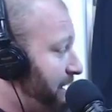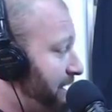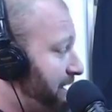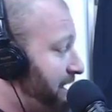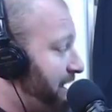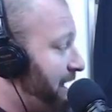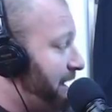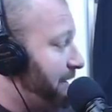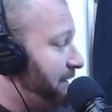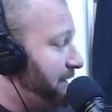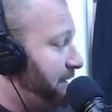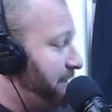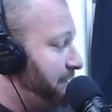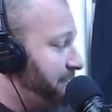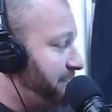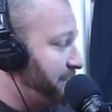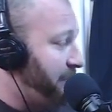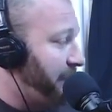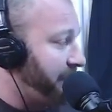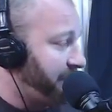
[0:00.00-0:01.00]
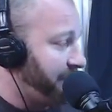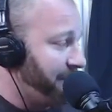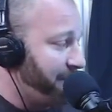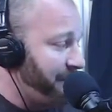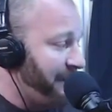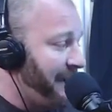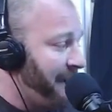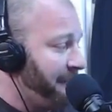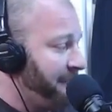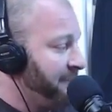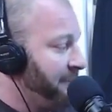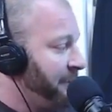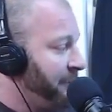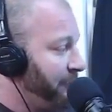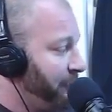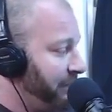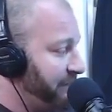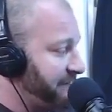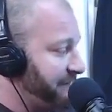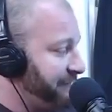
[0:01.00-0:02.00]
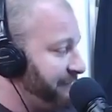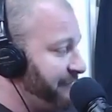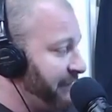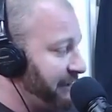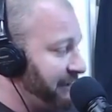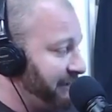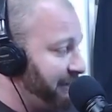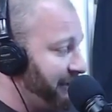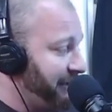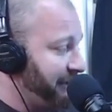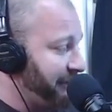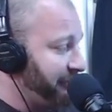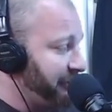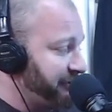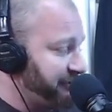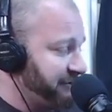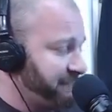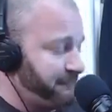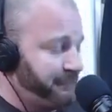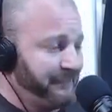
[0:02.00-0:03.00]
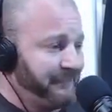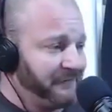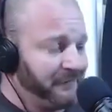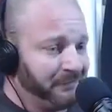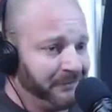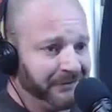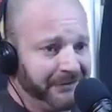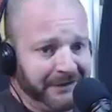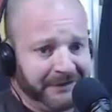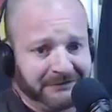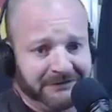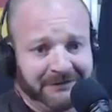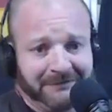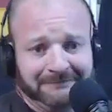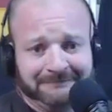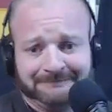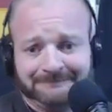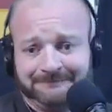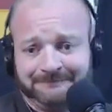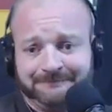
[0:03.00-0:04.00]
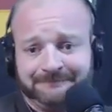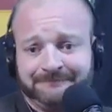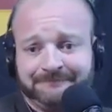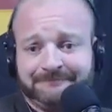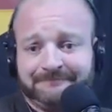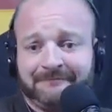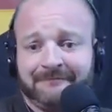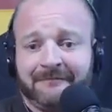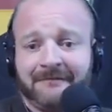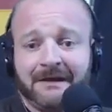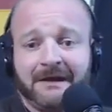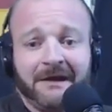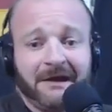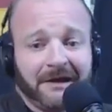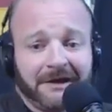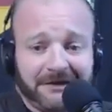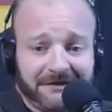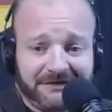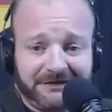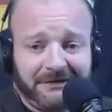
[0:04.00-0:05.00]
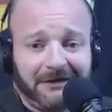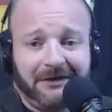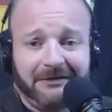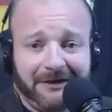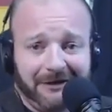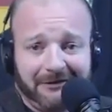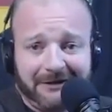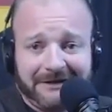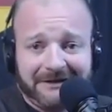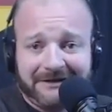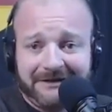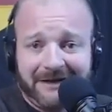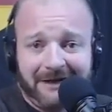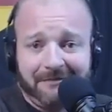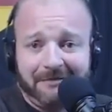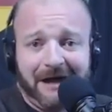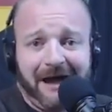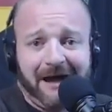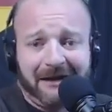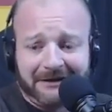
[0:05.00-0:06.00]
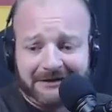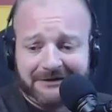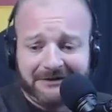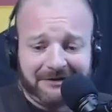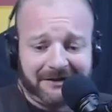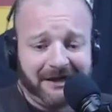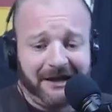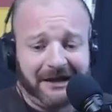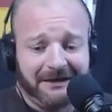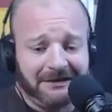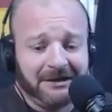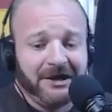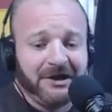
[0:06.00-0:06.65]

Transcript: to hear you talking about what the fucking non-aggression principle is. Because you don't know anything about it. You can't